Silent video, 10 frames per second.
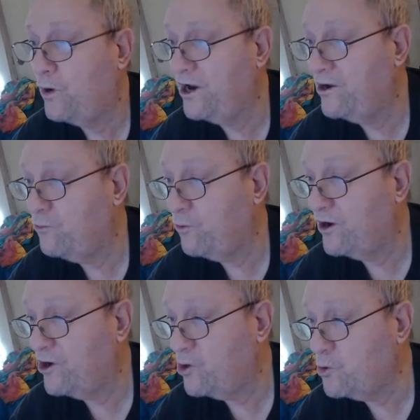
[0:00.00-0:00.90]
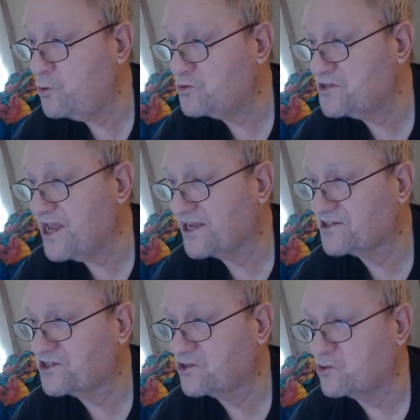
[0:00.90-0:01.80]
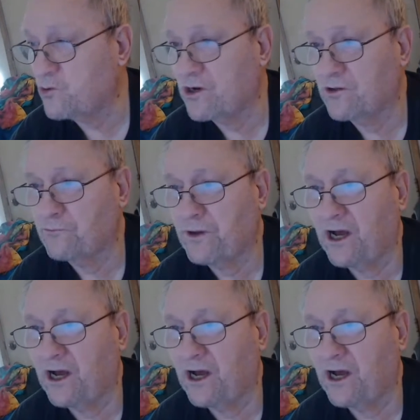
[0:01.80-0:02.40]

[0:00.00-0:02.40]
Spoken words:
want to know who's next doing